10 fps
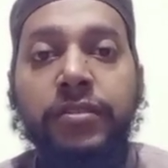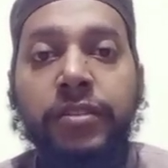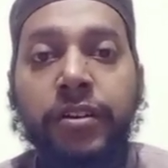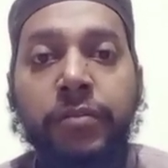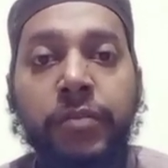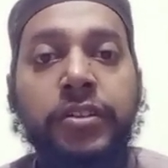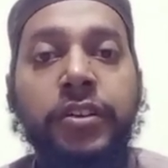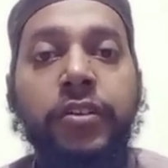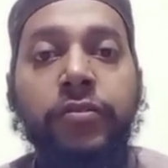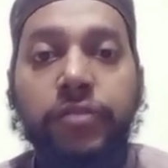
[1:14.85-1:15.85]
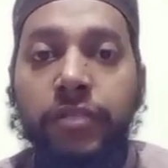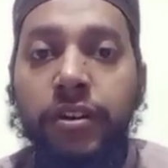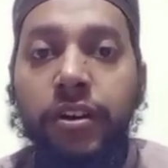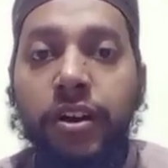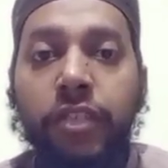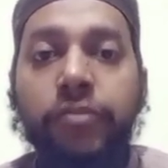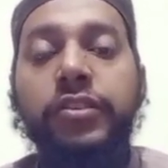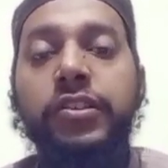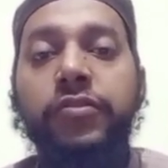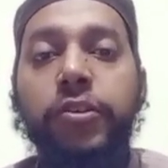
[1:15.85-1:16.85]
the method of
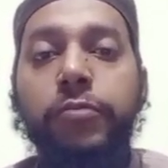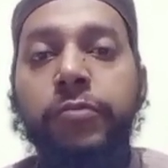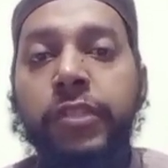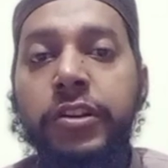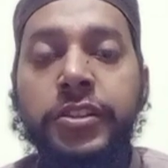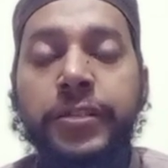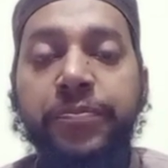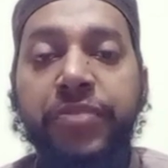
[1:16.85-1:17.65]
offering the five prayers.